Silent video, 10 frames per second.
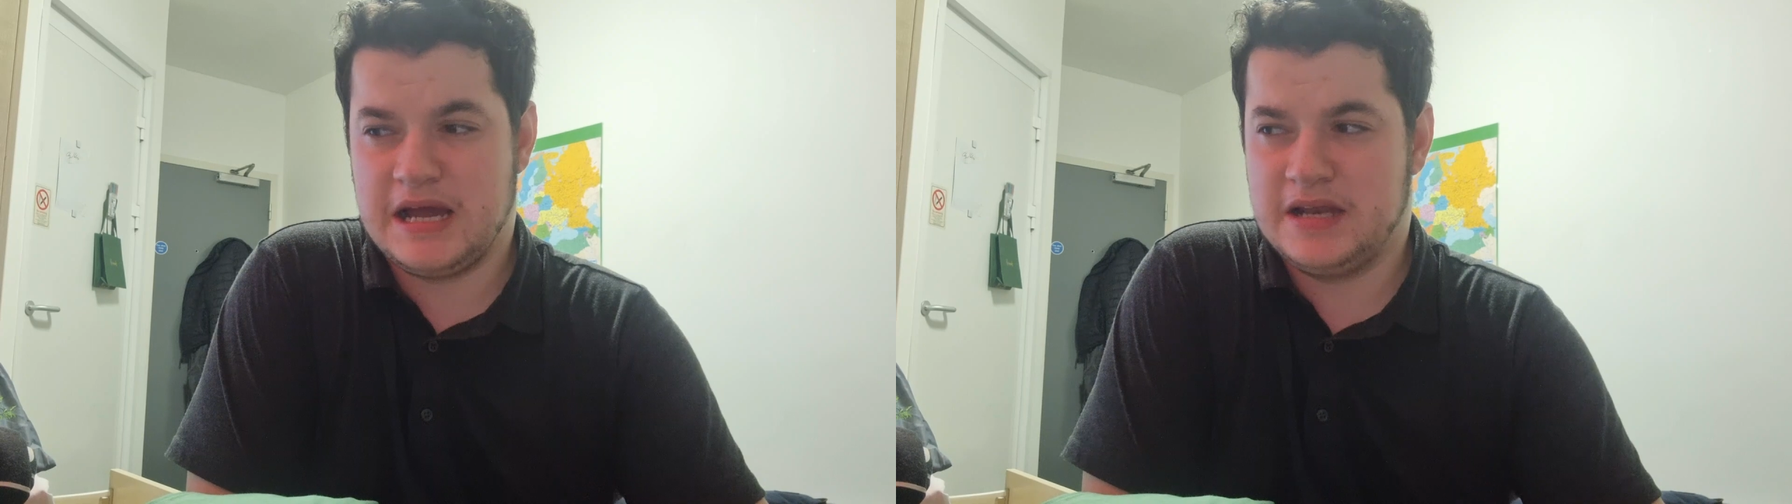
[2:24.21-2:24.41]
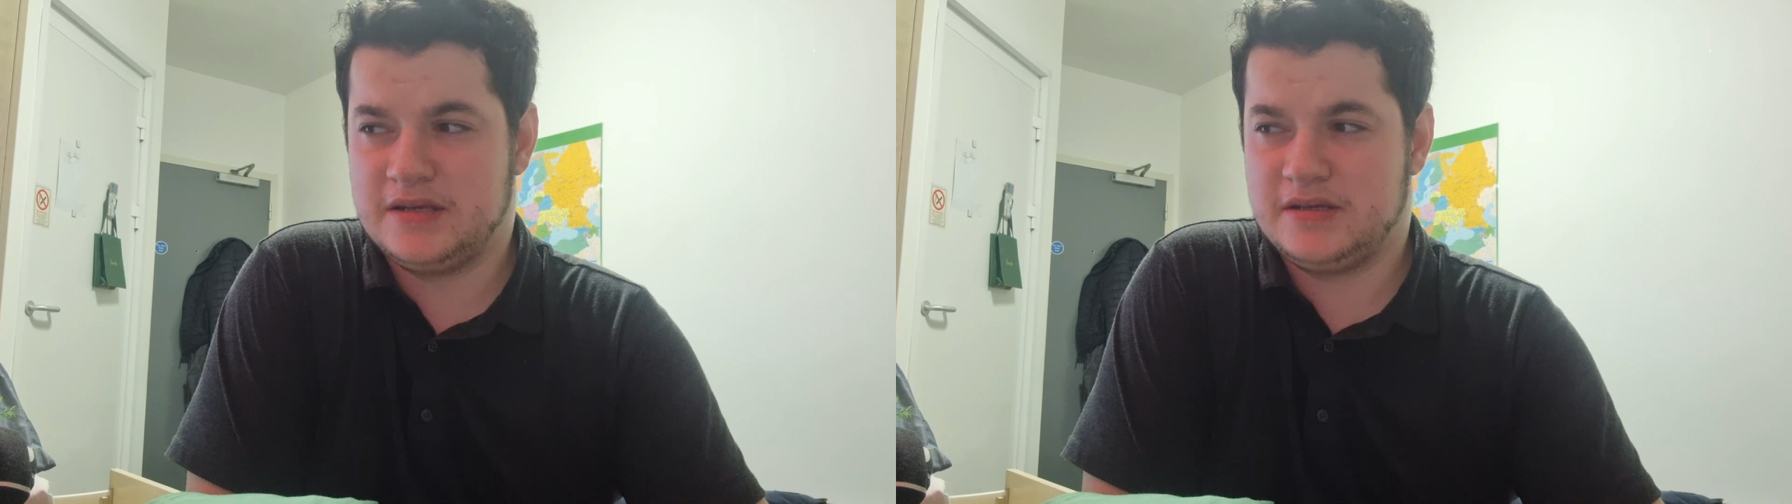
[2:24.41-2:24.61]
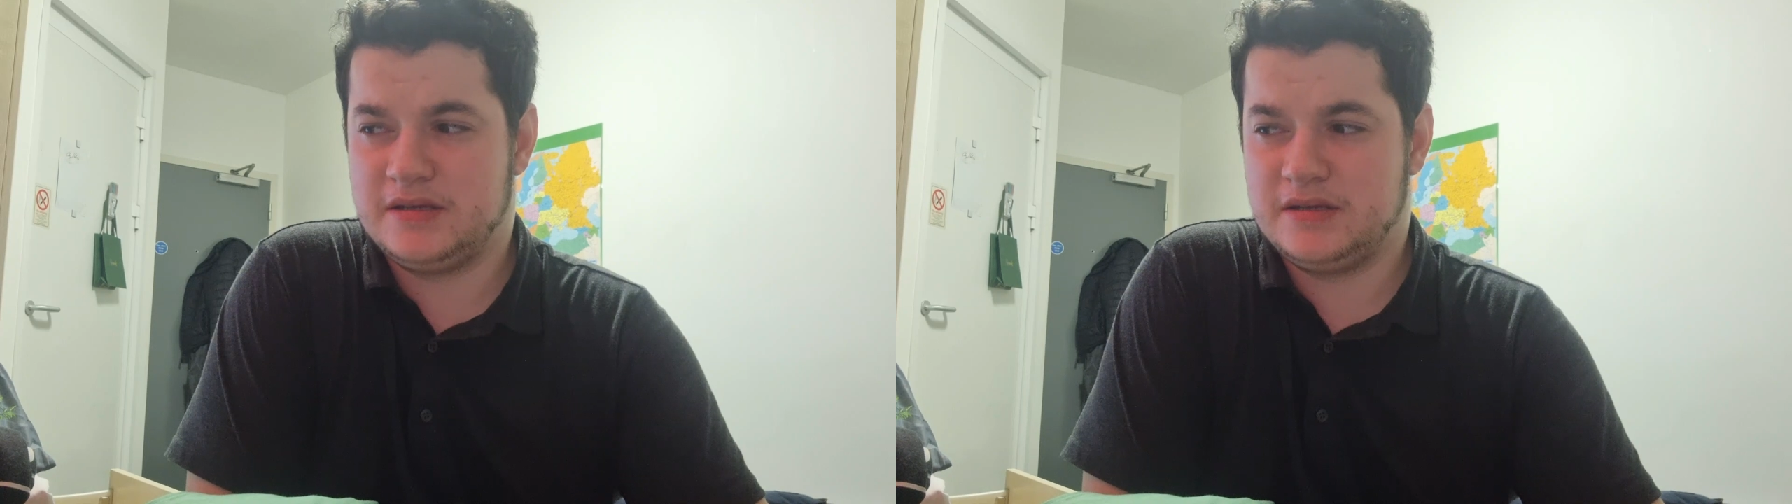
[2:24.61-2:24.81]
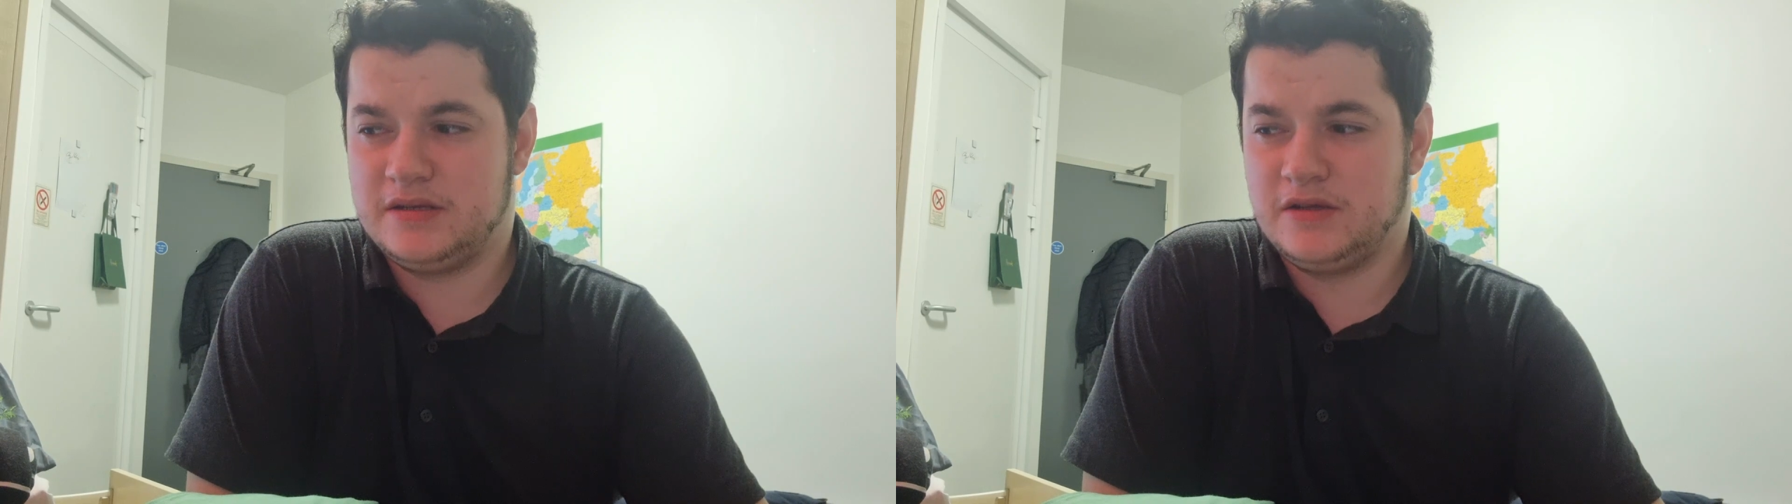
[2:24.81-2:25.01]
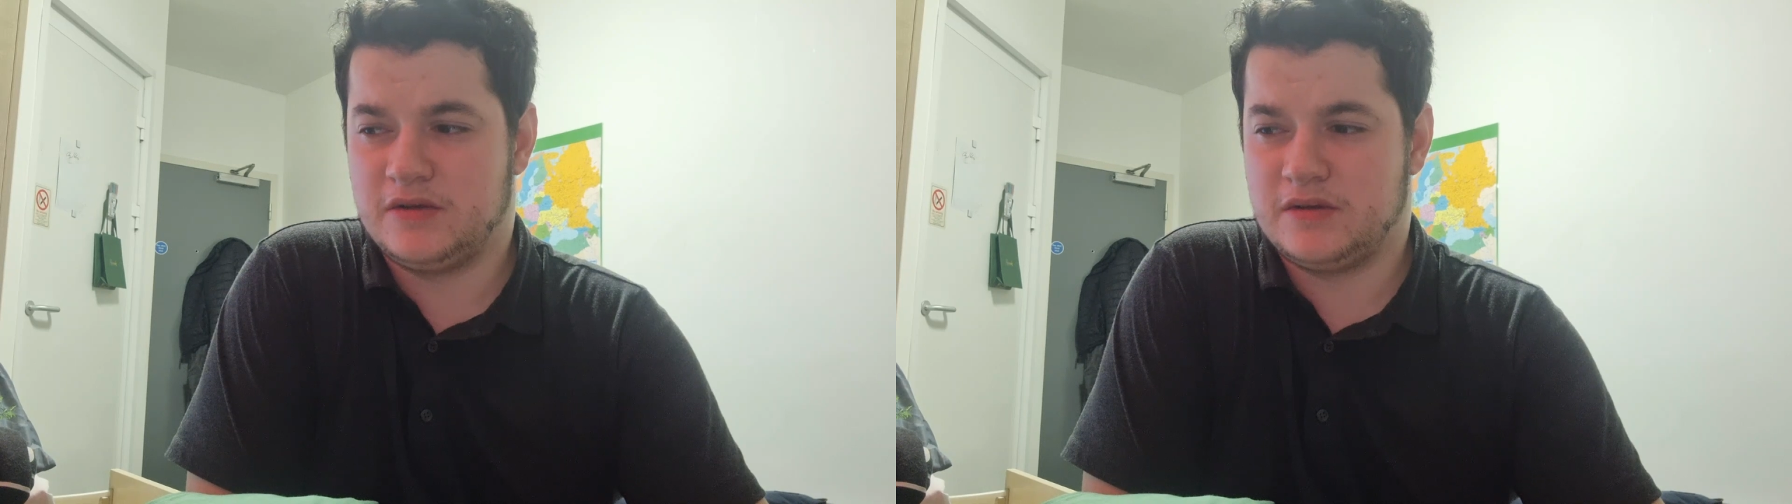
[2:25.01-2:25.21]
And,
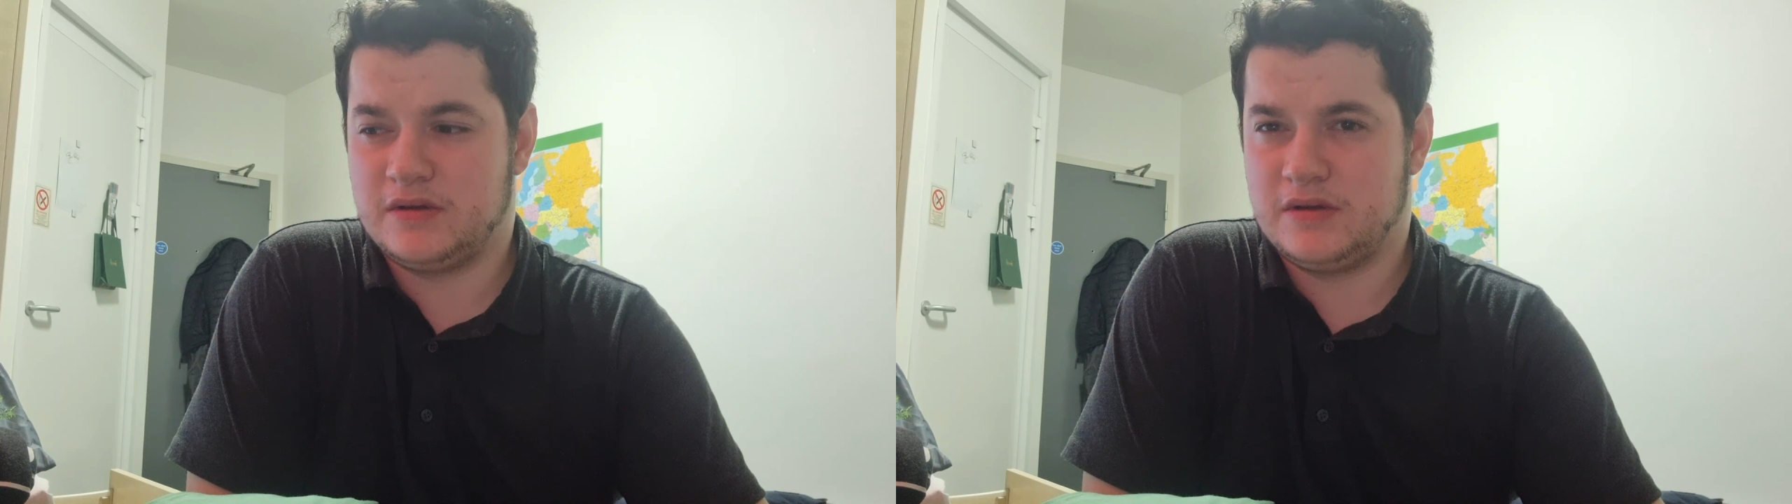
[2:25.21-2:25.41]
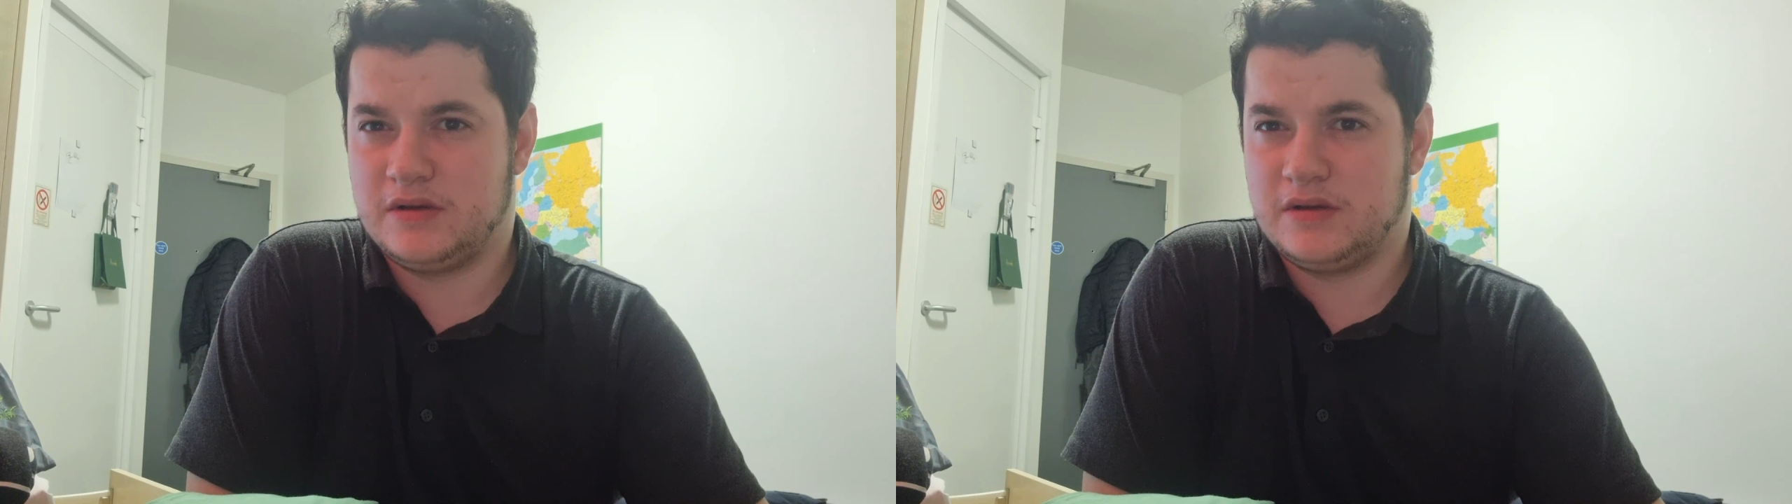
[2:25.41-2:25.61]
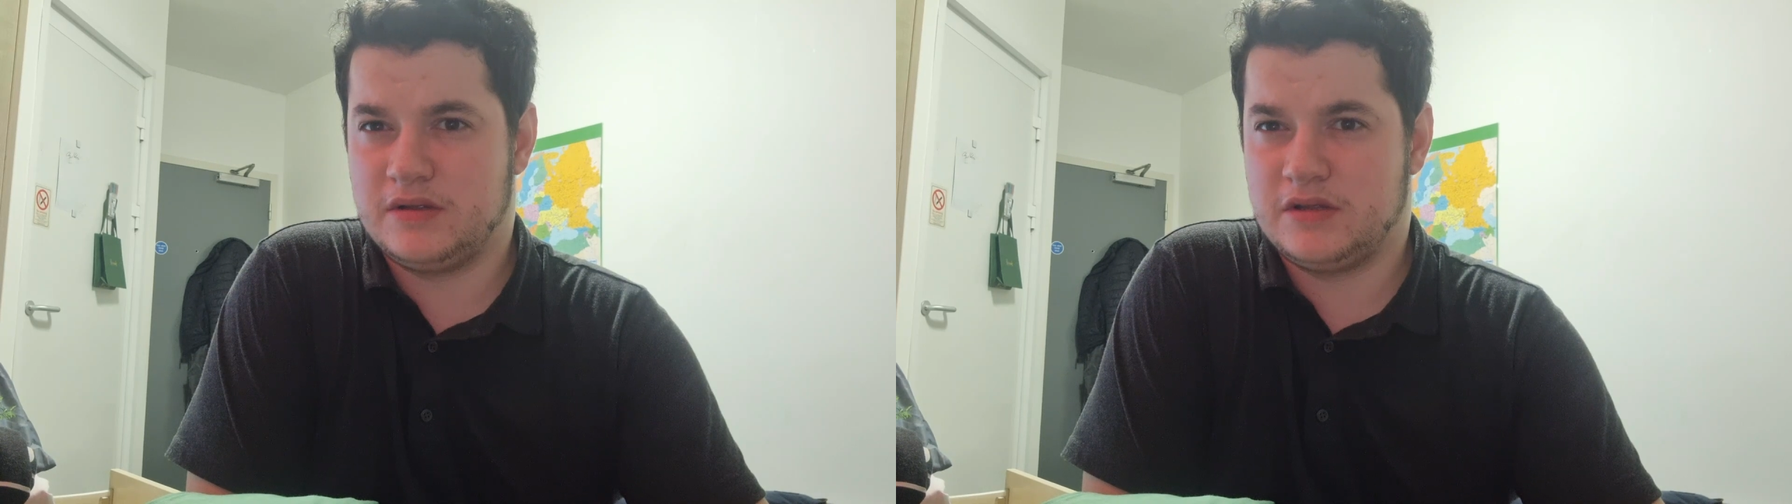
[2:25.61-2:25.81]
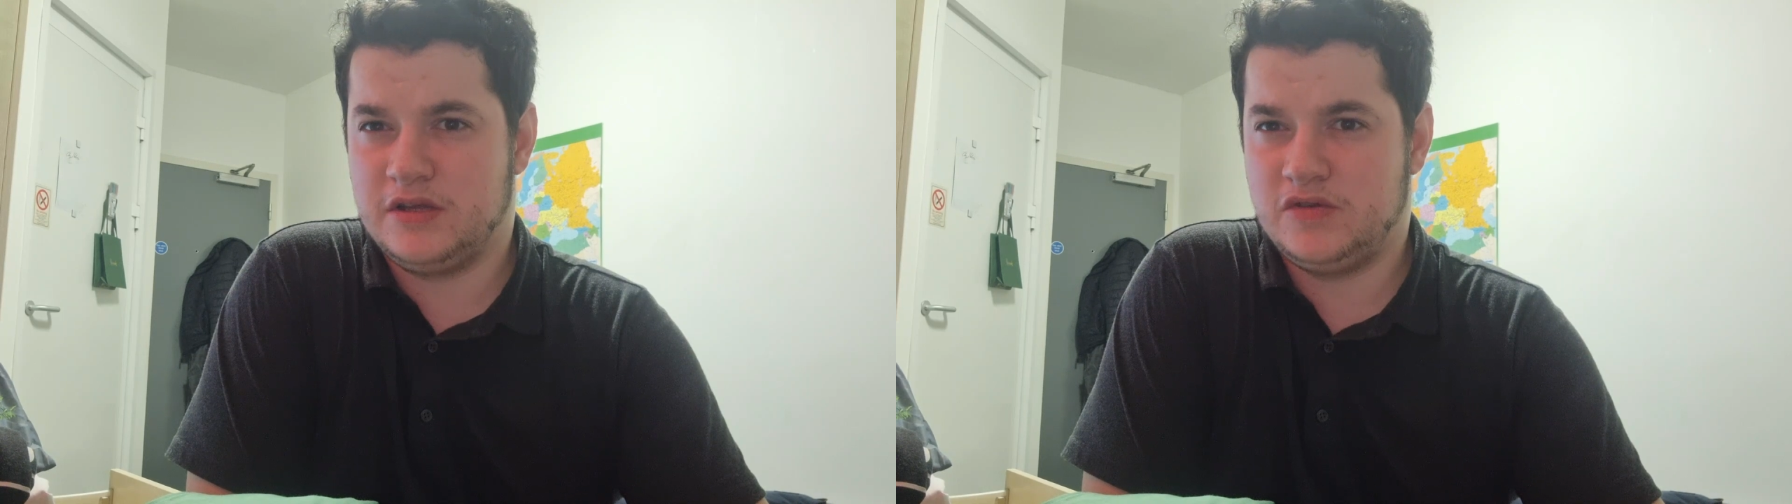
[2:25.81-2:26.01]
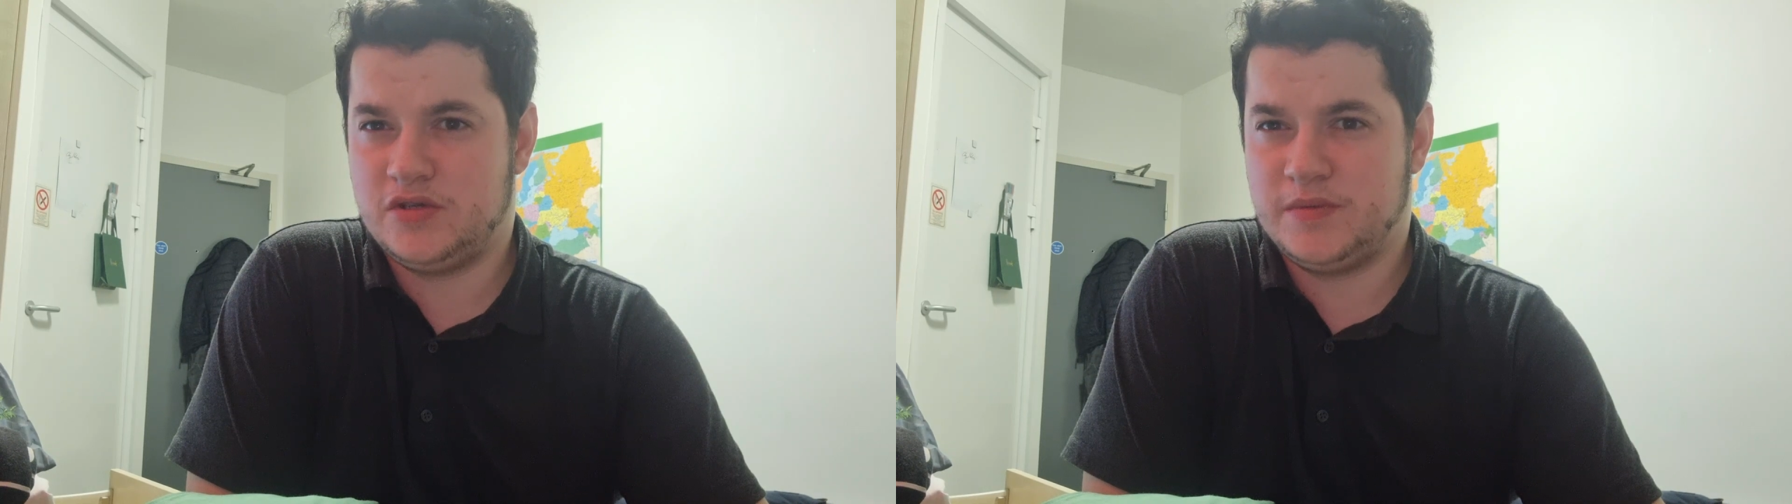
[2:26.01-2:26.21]
you know,
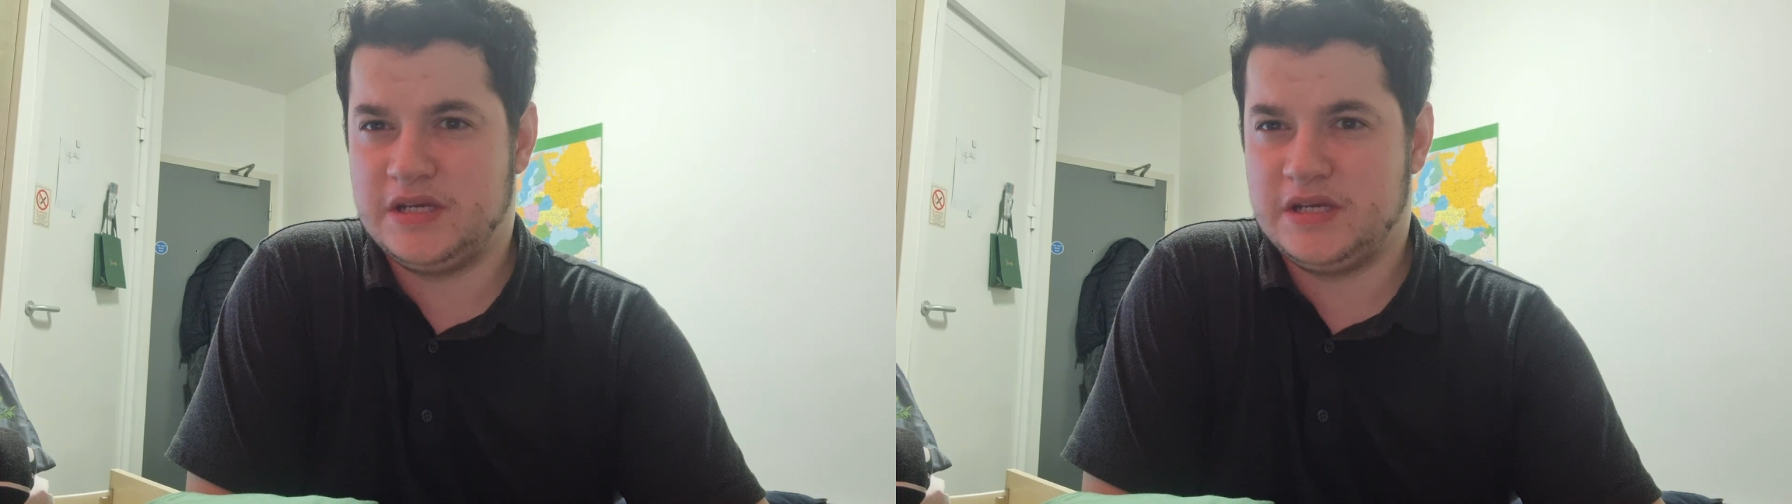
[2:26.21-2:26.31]
there used to